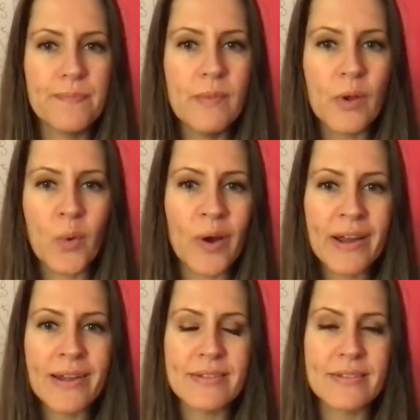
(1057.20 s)

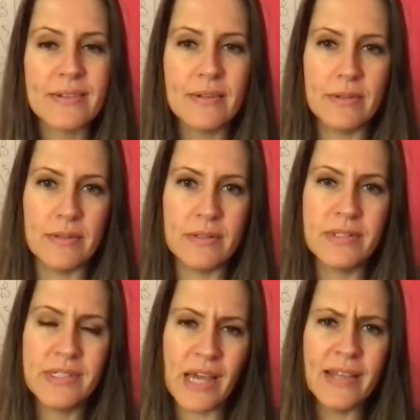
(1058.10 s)
Aquarius
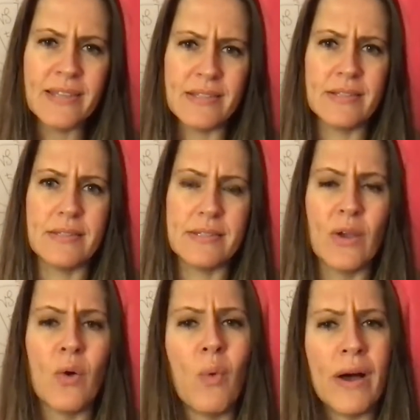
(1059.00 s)
does
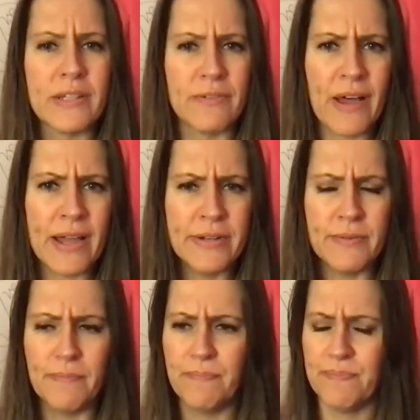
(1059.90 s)
still want to find
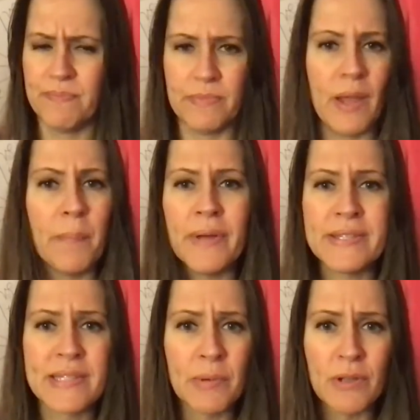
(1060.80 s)
a place
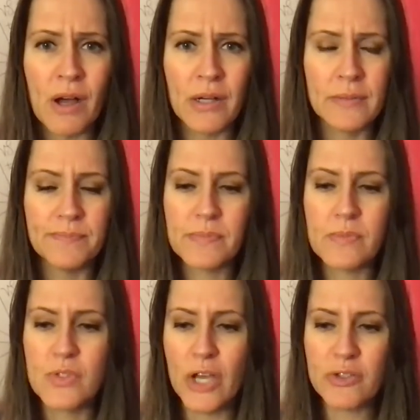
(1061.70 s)
to belong,
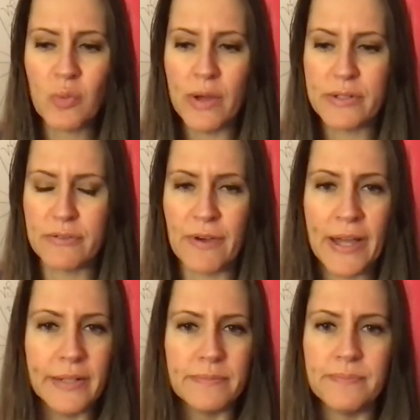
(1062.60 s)
does want to
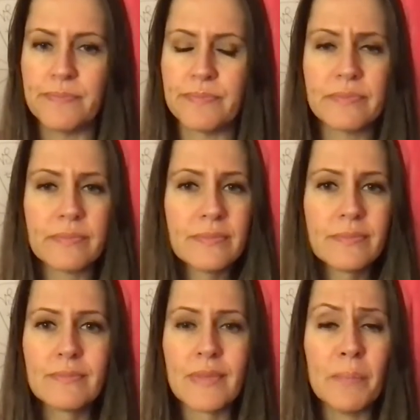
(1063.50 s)
find
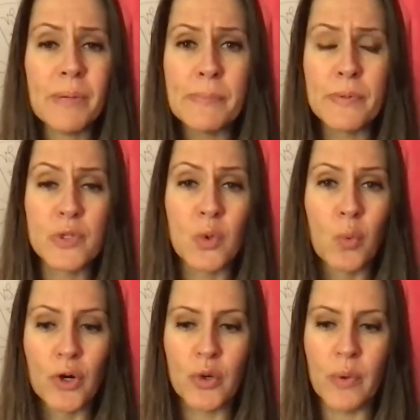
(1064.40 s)
people to
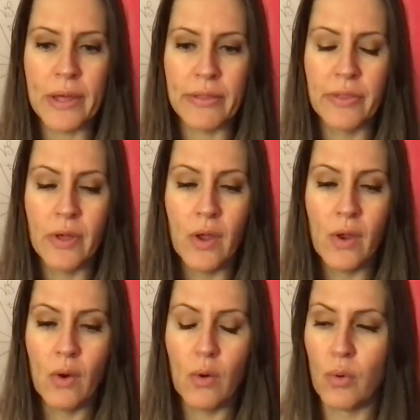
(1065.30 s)
work with,
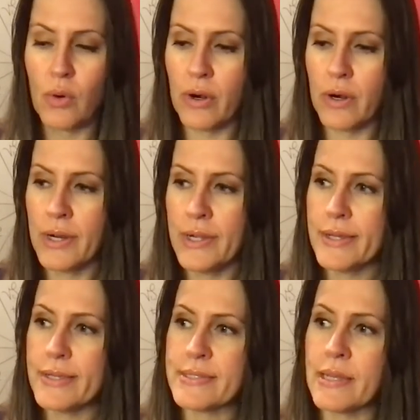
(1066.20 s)
or
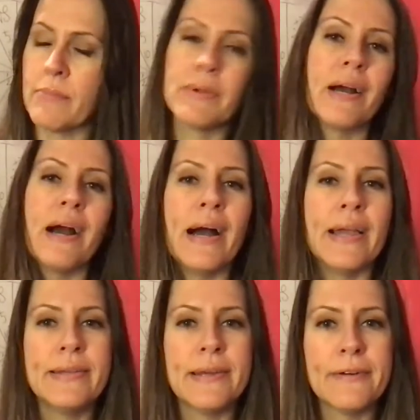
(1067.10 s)
some
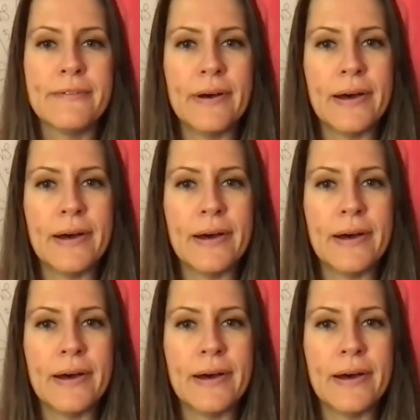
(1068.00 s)
kind of